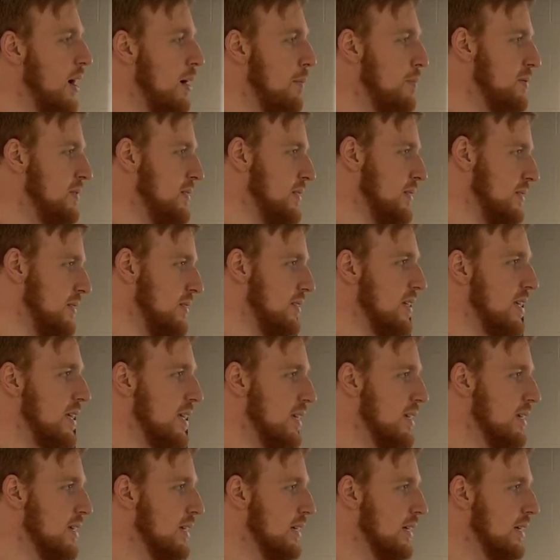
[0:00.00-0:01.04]
competency,
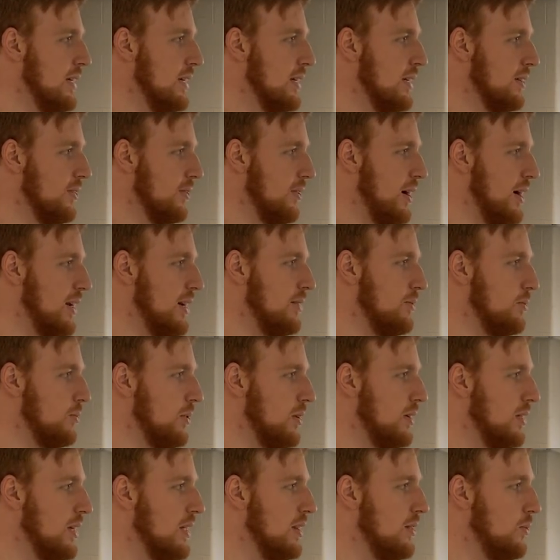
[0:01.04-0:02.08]
right? And
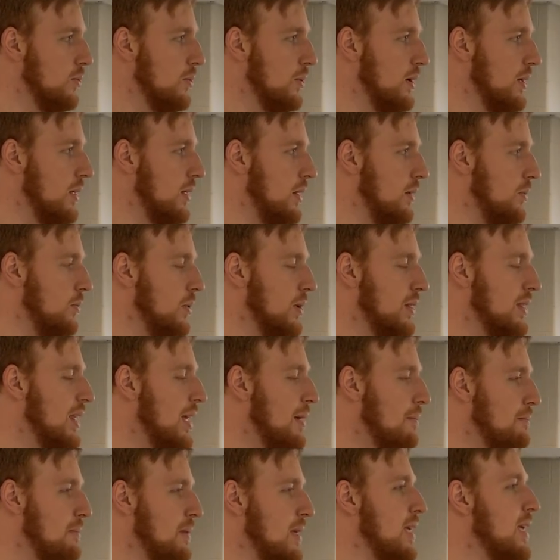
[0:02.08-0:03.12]
really what
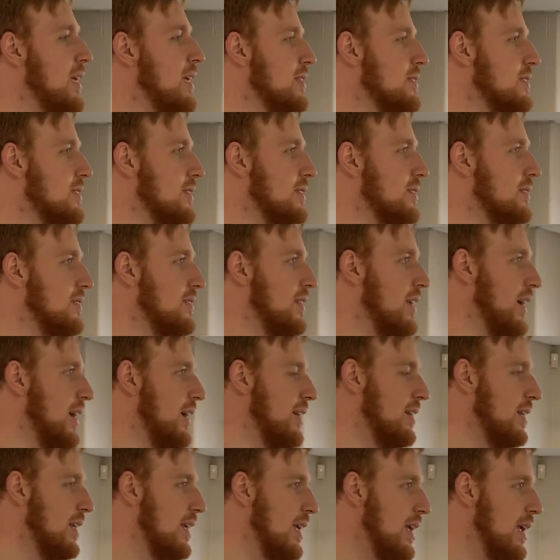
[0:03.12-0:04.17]
that means is
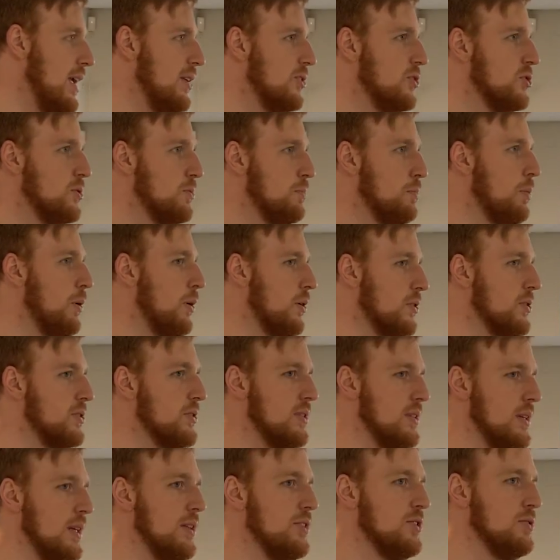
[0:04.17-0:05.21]
that each
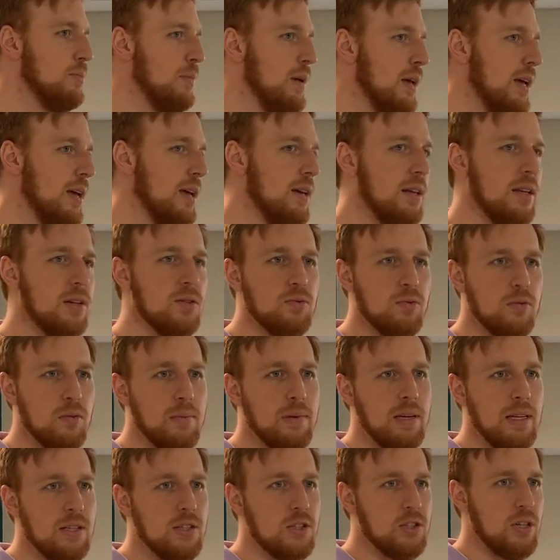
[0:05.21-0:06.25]
person, each man, each
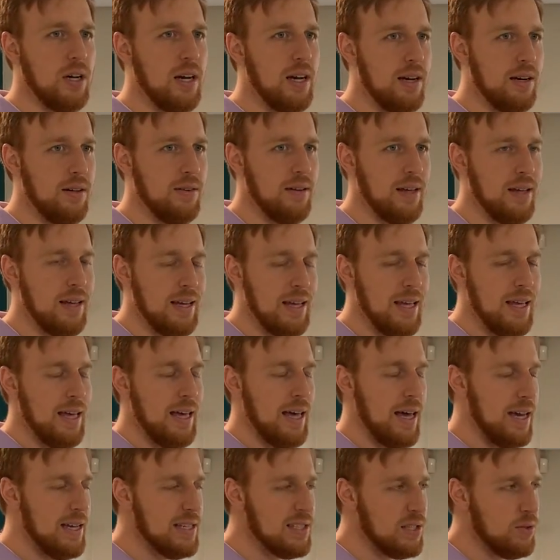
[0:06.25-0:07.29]
woman, each child,
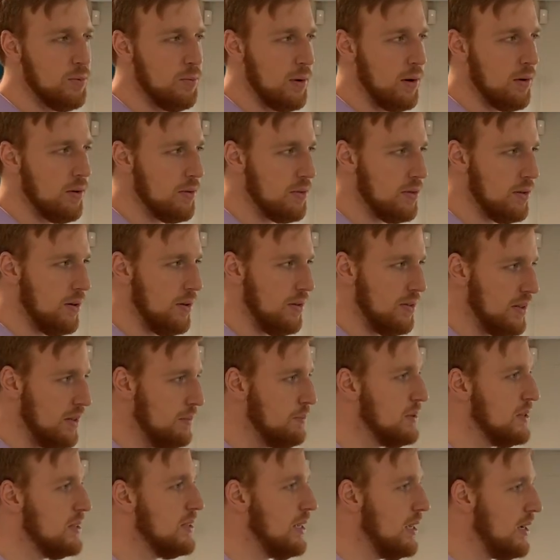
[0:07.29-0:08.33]
has the wherewithal
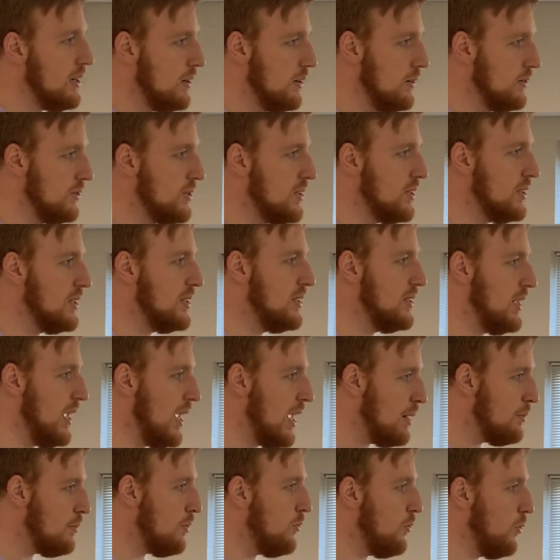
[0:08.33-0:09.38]
themselves to
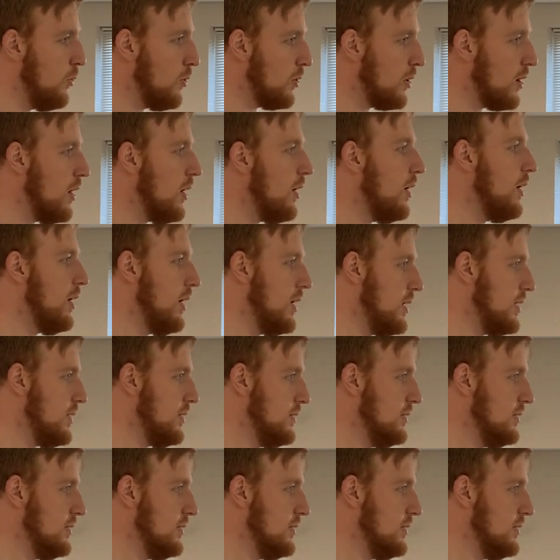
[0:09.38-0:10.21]
stand before God